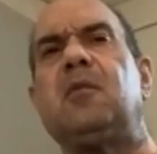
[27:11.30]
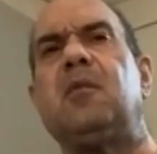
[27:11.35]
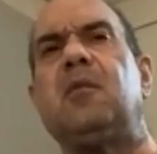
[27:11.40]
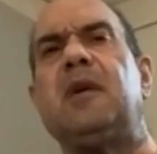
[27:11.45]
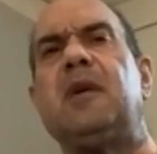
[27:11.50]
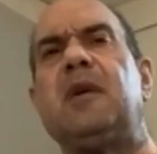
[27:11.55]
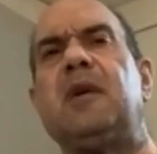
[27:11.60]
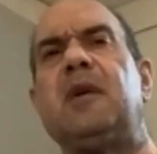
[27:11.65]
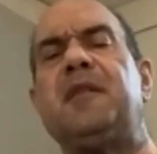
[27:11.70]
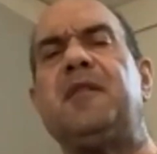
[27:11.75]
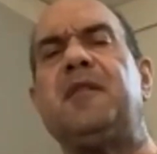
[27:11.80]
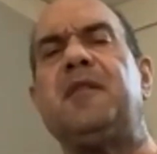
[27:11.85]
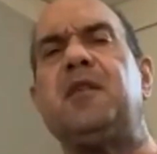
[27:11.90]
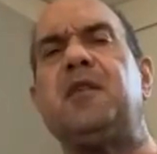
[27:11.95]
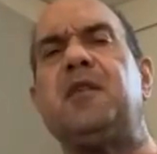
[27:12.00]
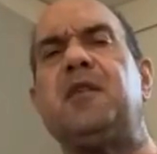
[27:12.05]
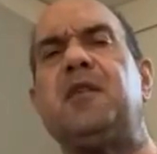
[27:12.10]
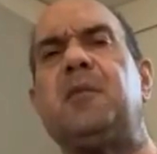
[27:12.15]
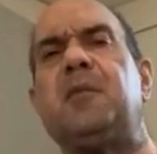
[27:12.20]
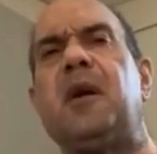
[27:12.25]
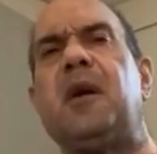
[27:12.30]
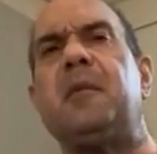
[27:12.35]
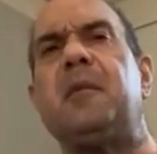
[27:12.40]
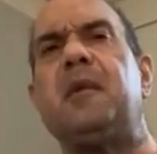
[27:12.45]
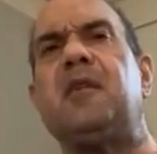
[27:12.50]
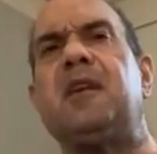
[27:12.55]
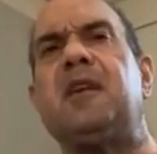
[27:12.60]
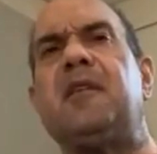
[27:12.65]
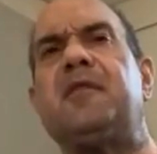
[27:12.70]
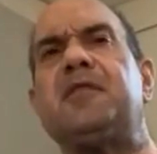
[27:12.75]
with your primary care
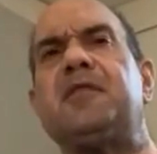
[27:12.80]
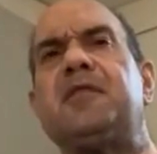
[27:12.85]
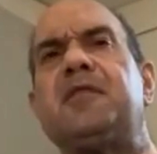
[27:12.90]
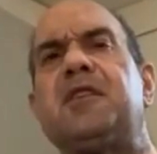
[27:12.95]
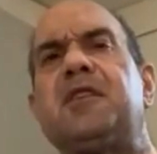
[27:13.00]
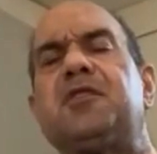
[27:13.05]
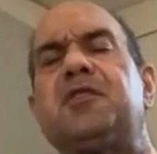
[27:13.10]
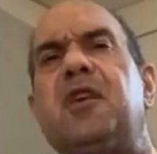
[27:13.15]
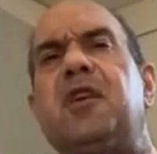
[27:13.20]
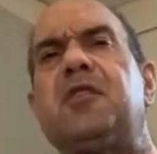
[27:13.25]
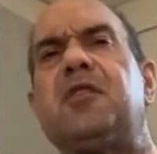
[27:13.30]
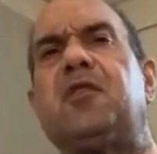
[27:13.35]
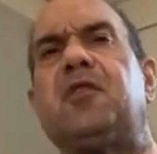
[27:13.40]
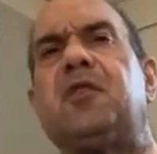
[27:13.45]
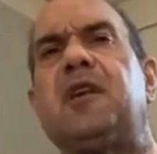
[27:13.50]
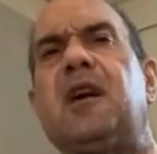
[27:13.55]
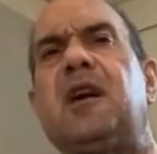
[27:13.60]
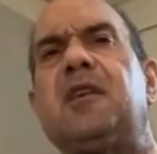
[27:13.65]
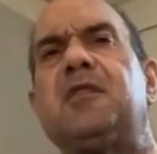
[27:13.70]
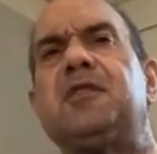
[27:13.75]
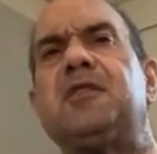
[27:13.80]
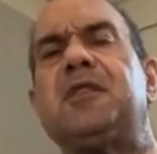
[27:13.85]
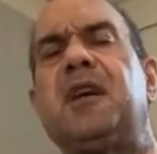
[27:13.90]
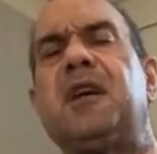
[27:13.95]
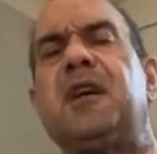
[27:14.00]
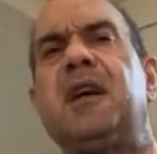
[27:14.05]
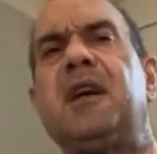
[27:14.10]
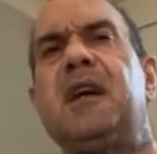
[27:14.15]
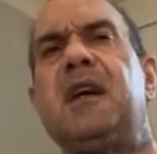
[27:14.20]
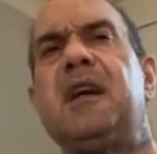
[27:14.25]
physician, your endocrinologist.
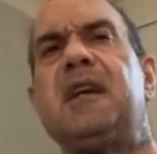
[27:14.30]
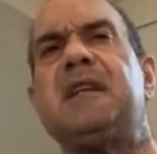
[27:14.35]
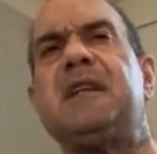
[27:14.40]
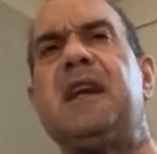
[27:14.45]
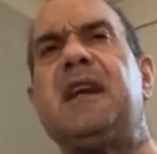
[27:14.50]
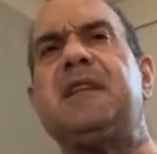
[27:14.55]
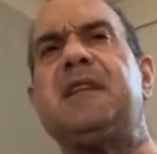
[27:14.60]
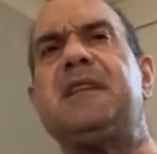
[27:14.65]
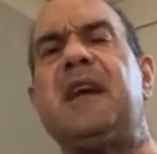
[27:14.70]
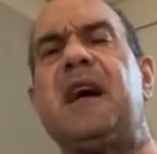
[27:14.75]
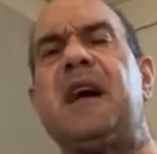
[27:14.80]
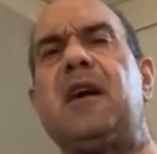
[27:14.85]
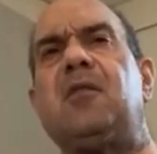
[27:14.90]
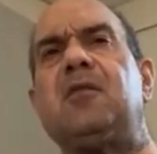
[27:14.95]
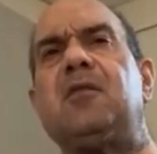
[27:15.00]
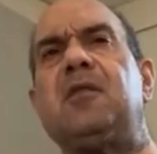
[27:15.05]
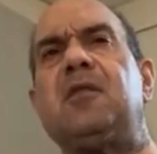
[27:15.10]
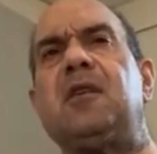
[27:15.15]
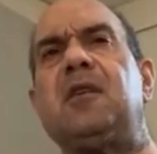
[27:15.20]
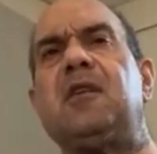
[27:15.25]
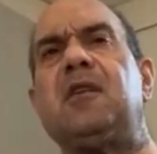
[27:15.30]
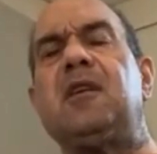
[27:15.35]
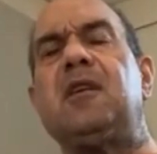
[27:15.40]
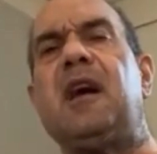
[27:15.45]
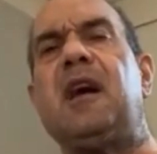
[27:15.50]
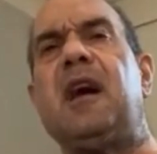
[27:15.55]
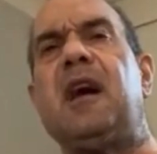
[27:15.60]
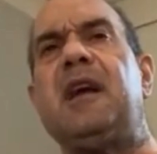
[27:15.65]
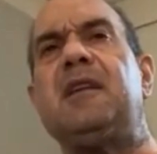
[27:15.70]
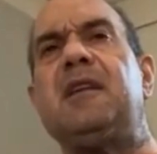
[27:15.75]
Get down,
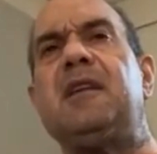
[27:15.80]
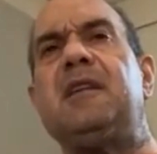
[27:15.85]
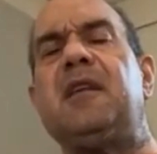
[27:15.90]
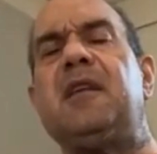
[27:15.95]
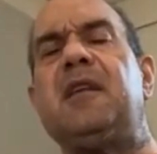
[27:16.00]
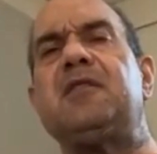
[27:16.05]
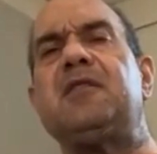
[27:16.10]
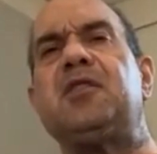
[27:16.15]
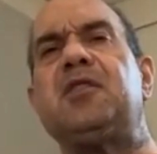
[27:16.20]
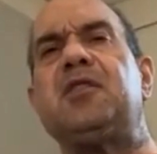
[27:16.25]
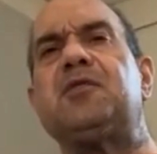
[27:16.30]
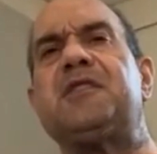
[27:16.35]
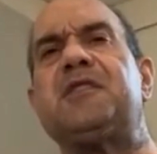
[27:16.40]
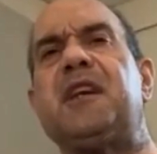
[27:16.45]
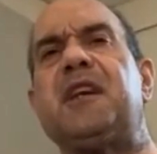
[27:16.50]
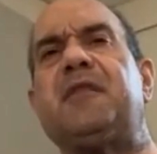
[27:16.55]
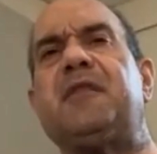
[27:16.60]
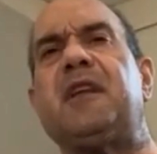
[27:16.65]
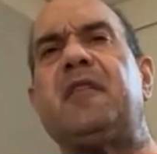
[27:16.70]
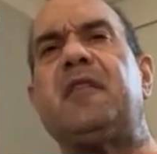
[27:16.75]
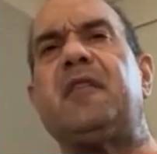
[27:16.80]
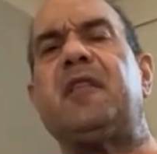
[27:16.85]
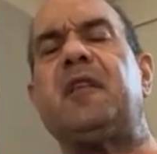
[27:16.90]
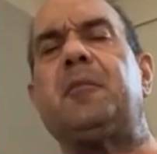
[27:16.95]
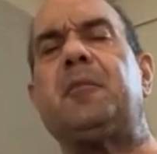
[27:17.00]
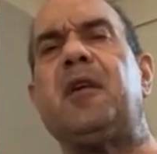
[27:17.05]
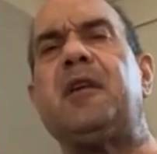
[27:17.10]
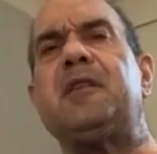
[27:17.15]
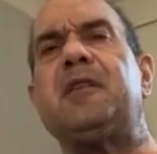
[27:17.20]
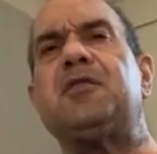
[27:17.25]
and there is no safe level of
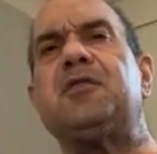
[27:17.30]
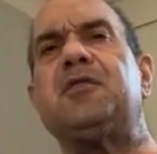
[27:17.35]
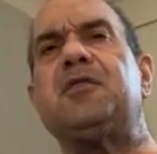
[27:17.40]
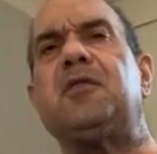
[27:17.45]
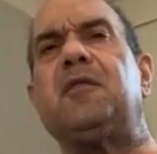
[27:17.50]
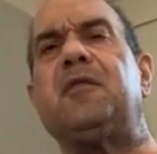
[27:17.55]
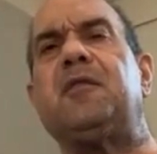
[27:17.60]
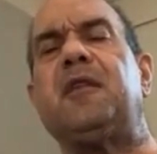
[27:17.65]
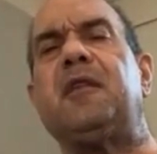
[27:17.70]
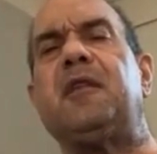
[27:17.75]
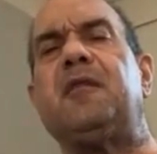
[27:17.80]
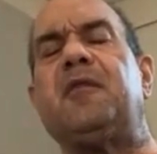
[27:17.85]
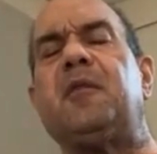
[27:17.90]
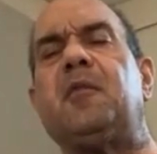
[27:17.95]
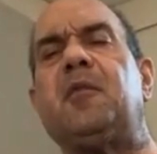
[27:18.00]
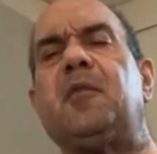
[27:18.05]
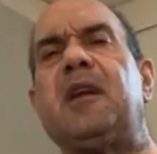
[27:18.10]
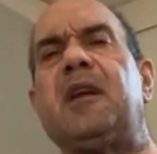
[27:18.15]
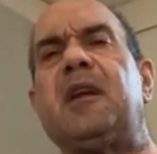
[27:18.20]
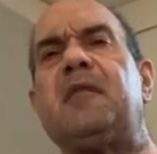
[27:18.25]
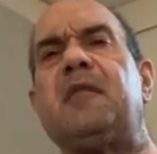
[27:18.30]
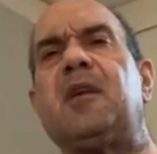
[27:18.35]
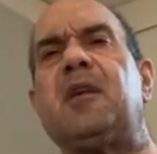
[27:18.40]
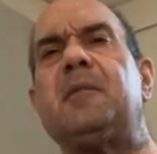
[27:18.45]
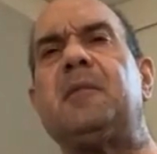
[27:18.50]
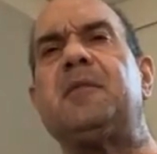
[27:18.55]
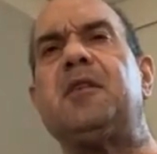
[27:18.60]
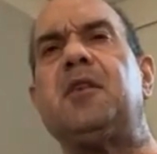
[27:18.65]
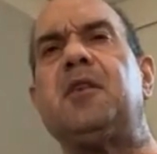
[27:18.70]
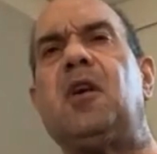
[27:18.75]
prednisone for, from what I've
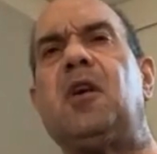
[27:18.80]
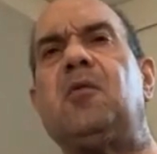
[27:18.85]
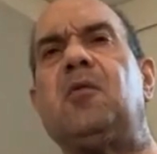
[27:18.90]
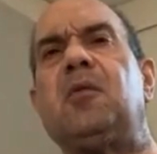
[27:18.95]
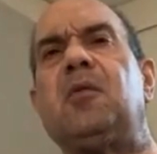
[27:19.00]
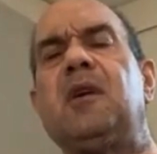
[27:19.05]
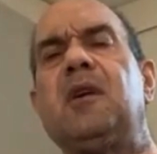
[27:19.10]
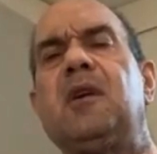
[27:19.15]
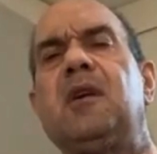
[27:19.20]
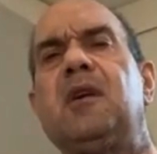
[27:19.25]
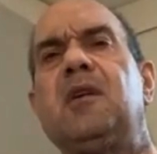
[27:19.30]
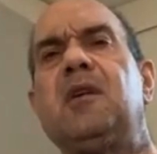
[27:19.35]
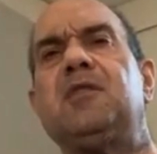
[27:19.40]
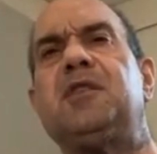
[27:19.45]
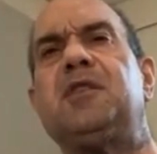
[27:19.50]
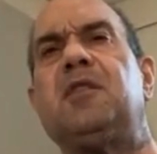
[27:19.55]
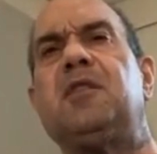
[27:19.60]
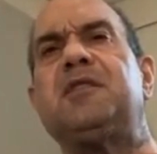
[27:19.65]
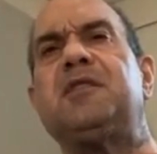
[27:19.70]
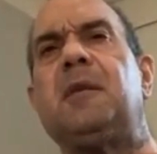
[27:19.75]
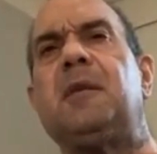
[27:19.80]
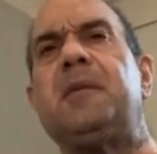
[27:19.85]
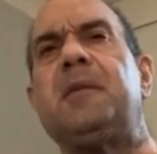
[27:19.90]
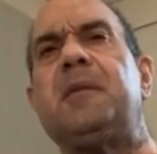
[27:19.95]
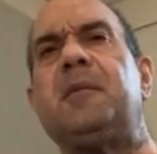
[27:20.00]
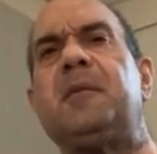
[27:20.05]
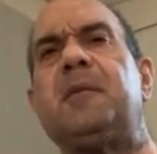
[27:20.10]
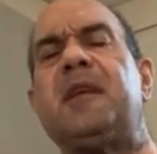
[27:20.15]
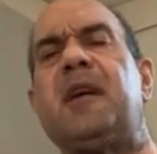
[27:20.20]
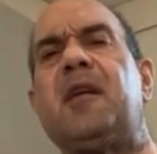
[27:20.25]
come to know. So some
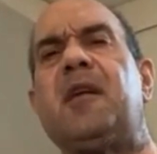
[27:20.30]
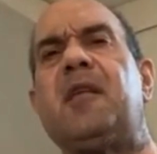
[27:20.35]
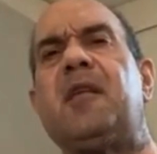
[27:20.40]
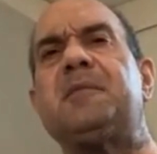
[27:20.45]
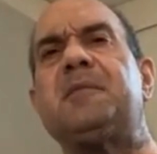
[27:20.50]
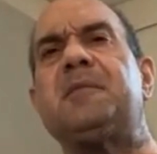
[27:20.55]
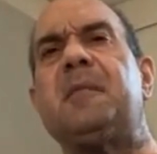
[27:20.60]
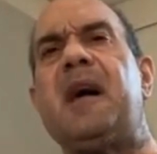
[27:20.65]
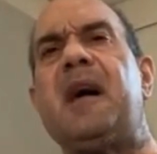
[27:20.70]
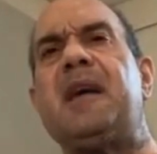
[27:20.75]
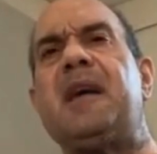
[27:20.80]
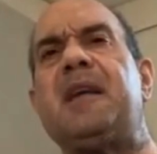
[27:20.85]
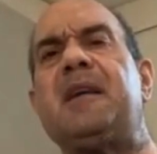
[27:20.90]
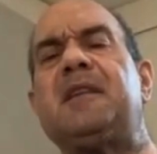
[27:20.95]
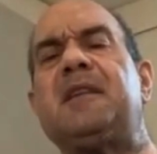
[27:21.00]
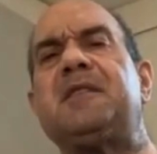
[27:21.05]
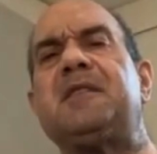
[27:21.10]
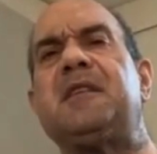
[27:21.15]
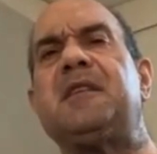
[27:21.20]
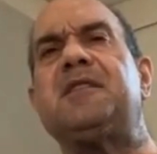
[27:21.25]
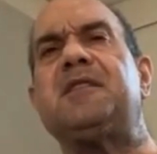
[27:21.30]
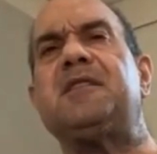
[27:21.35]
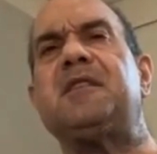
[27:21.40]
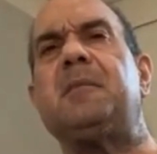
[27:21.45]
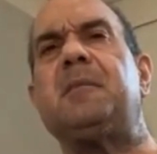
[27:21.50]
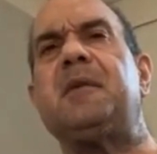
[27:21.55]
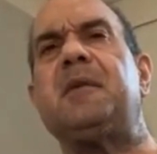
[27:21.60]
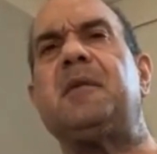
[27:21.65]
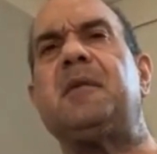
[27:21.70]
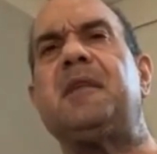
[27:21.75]
people that are asthmatics and
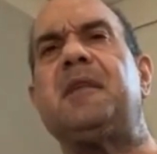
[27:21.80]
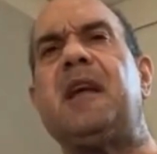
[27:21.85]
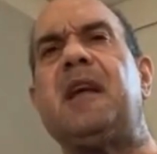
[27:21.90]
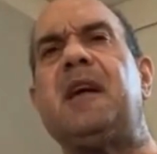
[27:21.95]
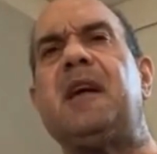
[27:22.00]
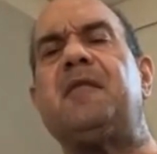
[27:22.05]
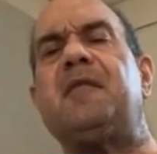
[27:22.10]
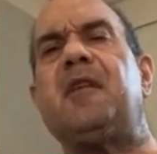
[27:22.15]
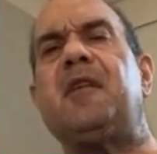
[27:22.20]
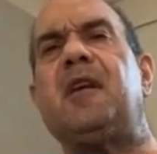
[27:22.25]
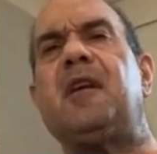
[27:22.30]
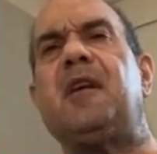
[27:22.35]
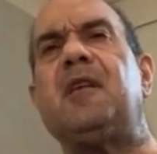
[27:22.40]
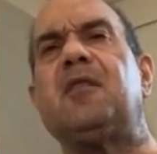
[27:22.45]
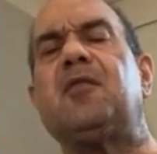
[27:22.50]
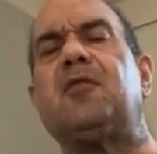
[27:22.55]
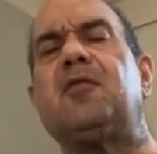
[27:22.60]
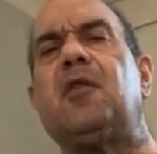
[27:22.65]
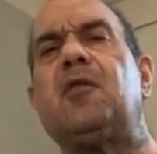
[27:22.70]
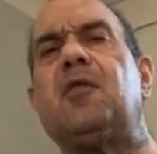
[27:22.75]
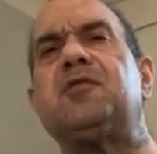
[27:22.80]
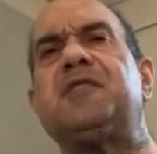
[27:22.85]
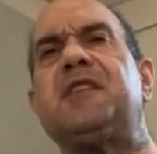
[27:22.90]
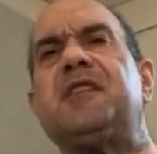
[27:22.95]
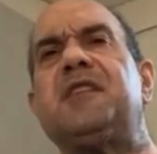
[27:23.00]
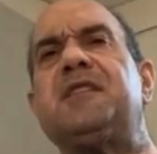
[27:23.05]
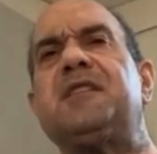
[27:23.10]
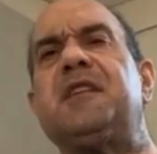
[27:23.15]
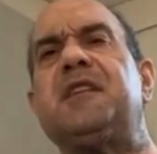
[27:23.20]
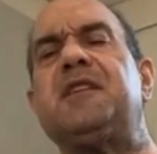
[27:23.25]
some people that have uh, Crohn's
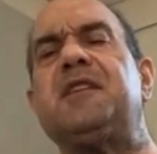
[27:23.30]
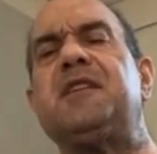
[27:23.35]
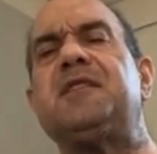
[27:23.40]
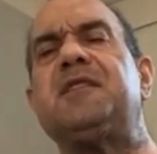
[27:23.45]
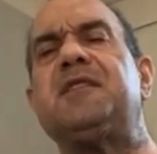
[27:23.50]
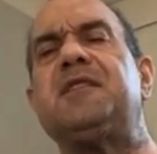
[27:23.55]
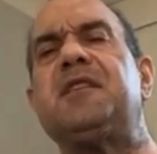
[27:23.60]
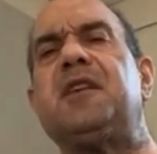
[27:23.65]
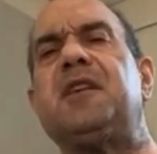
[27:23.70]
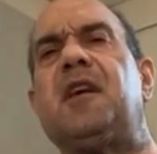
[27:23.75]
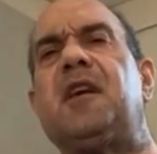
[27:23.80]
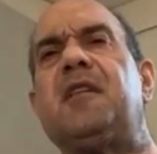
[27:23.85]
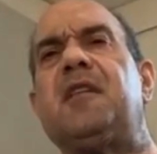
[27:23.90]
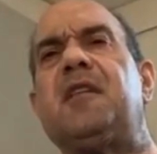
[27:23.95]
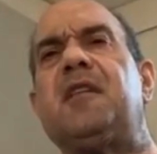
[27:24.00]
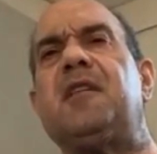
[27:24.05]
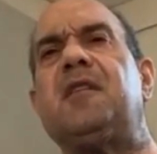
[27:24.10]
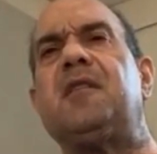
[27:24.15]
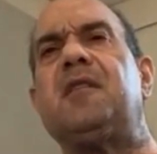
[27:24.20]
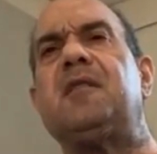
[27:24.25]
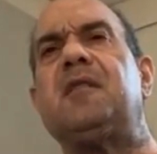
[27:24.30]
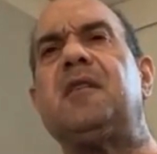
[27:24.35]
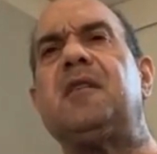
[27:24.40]
disease and other,